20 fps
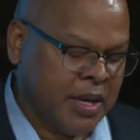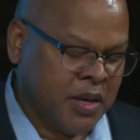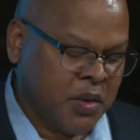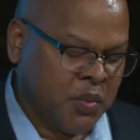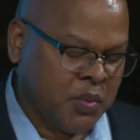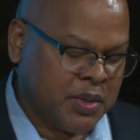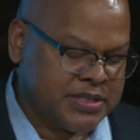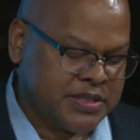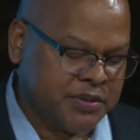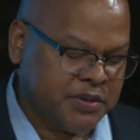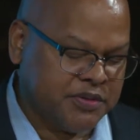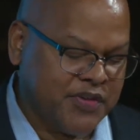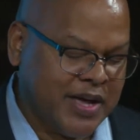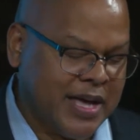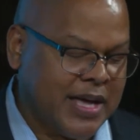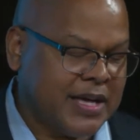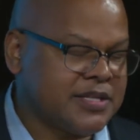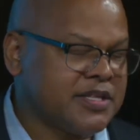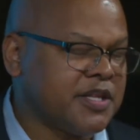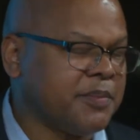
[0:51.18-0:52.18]
was to
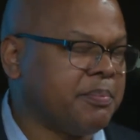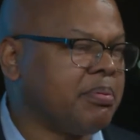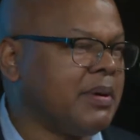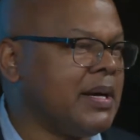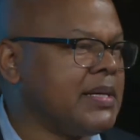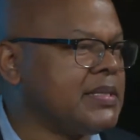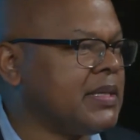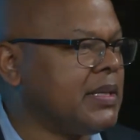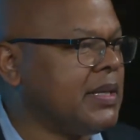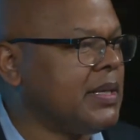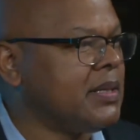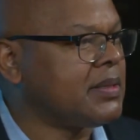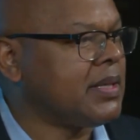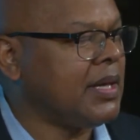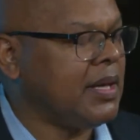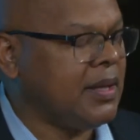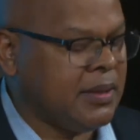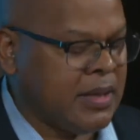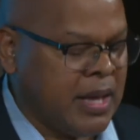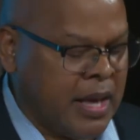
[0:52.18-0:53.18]
advise the president
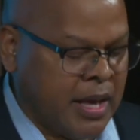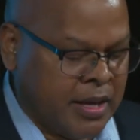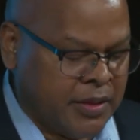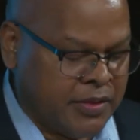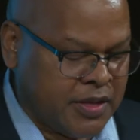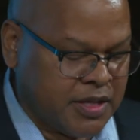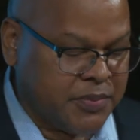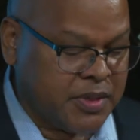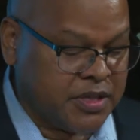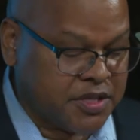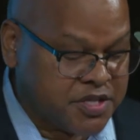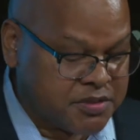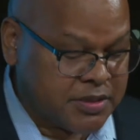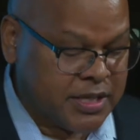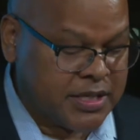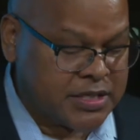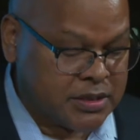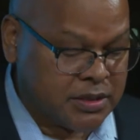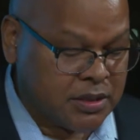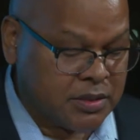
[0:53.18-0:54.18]
and the
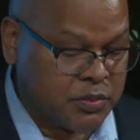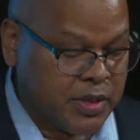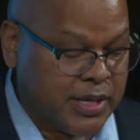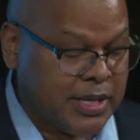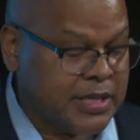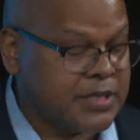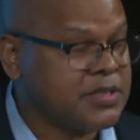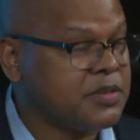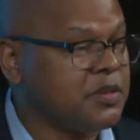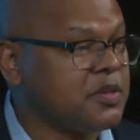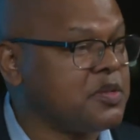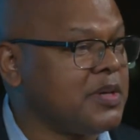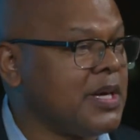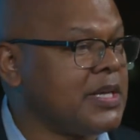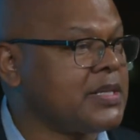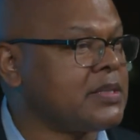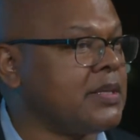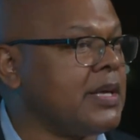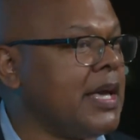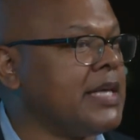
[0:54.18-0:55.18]
administration on ways to
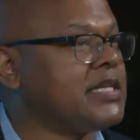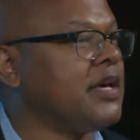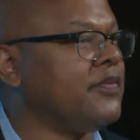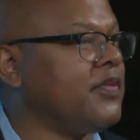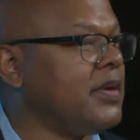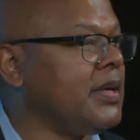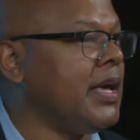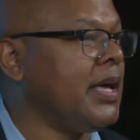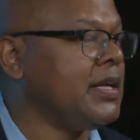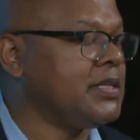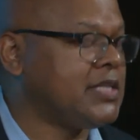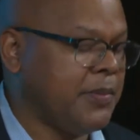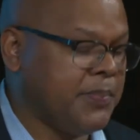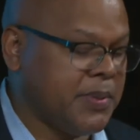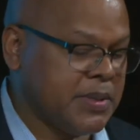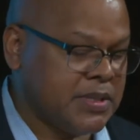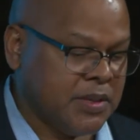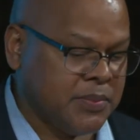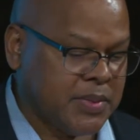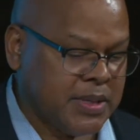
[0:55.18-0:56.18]
address the HIV/AIDS
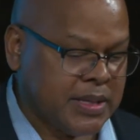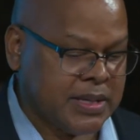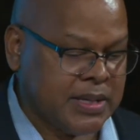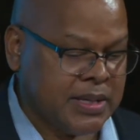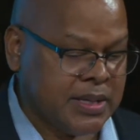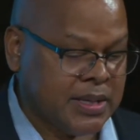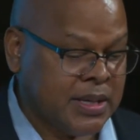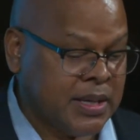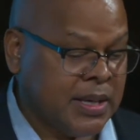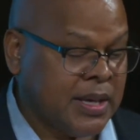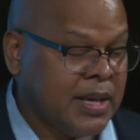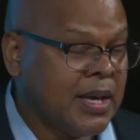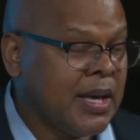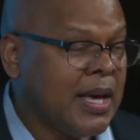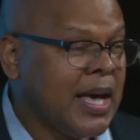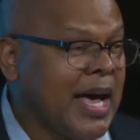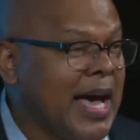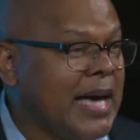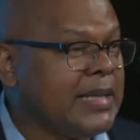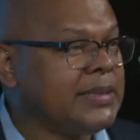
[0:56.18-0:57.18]
epidemic.
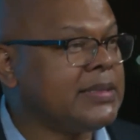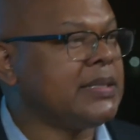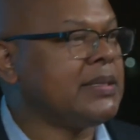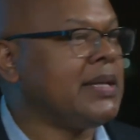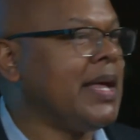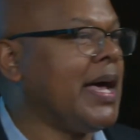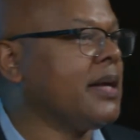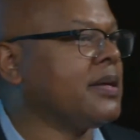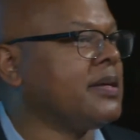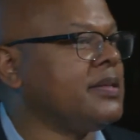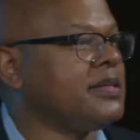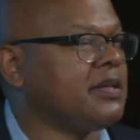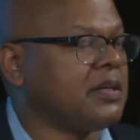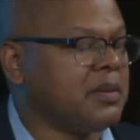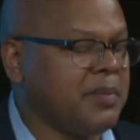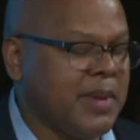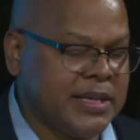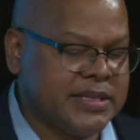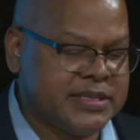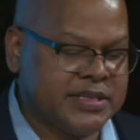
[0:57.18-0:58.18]
I did not
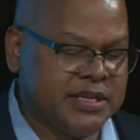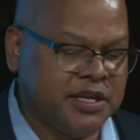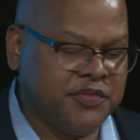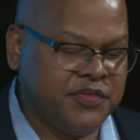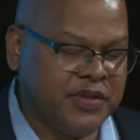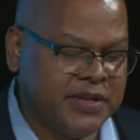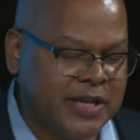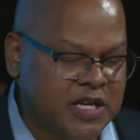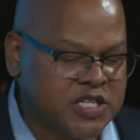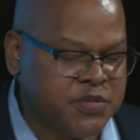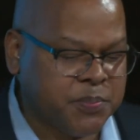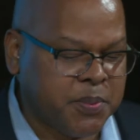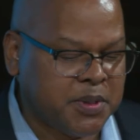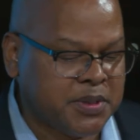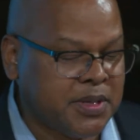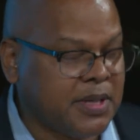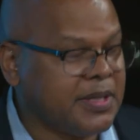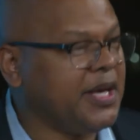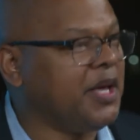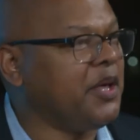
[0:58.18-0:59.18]
consider myself an
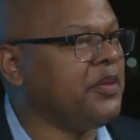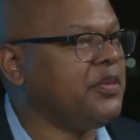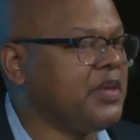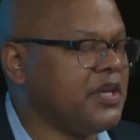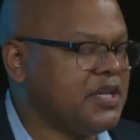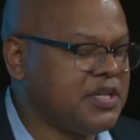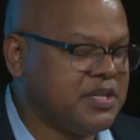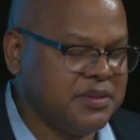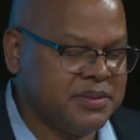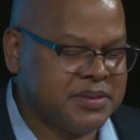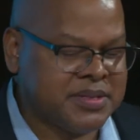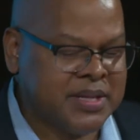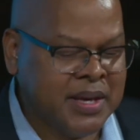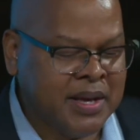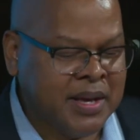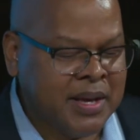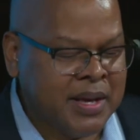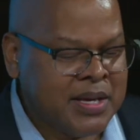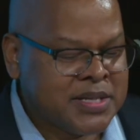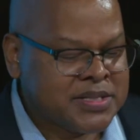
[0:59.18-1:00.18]
expert on health issues,
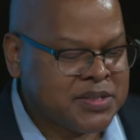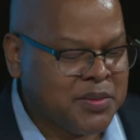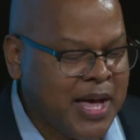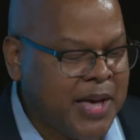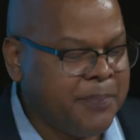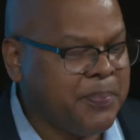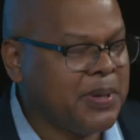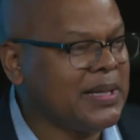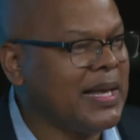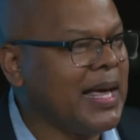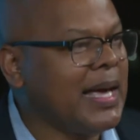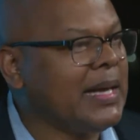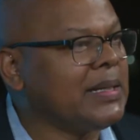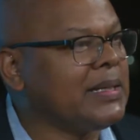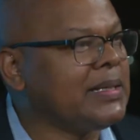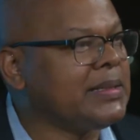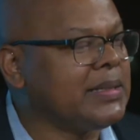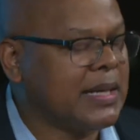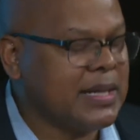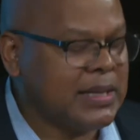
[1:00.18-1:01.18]
so I
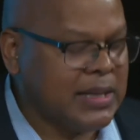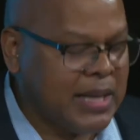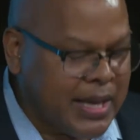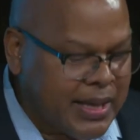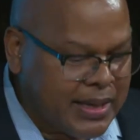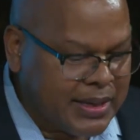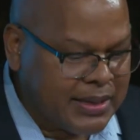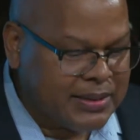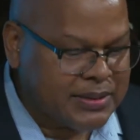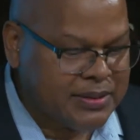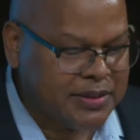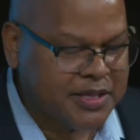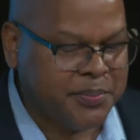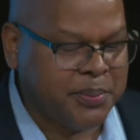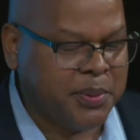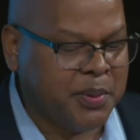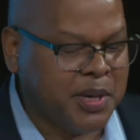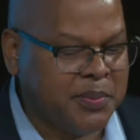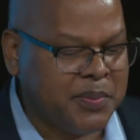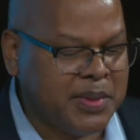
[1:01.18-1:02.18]
politely declined the
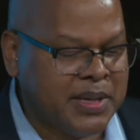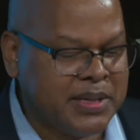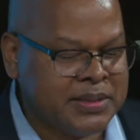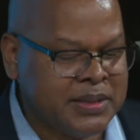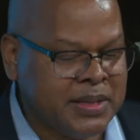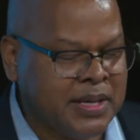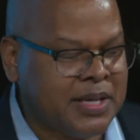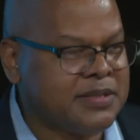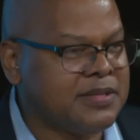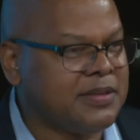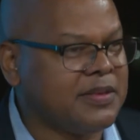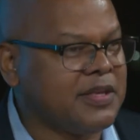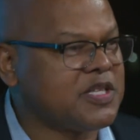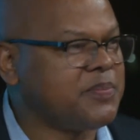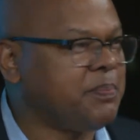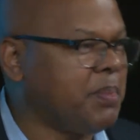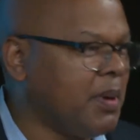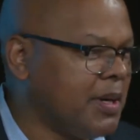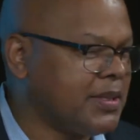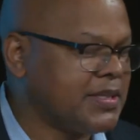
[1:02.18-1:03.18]
appointment to
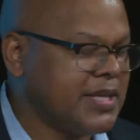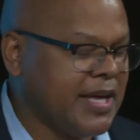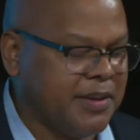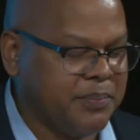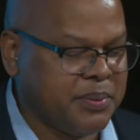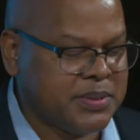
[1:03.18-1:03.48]
this part-time